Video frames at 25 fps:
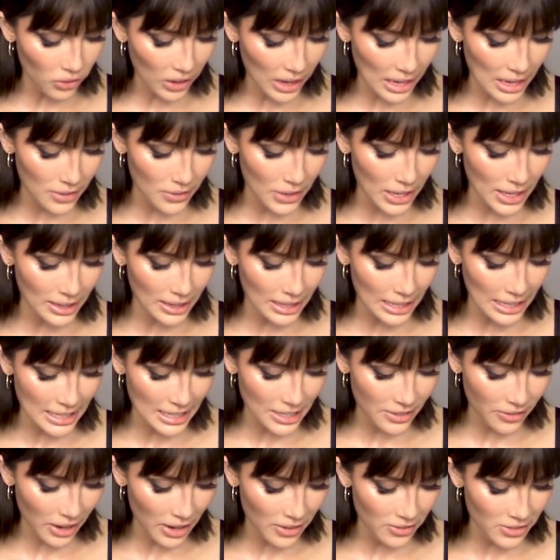fave and
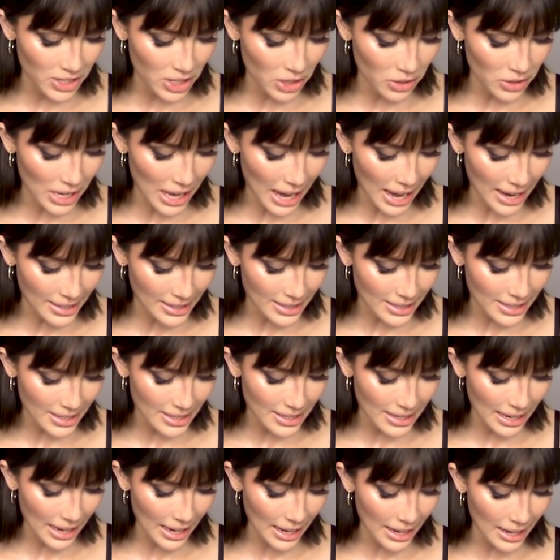least fave zodiacs to
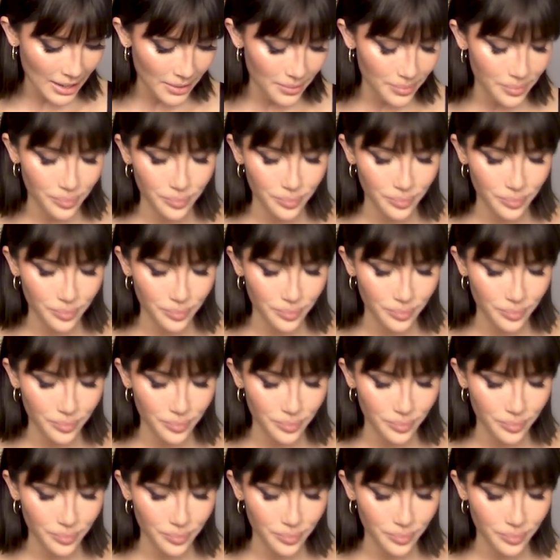date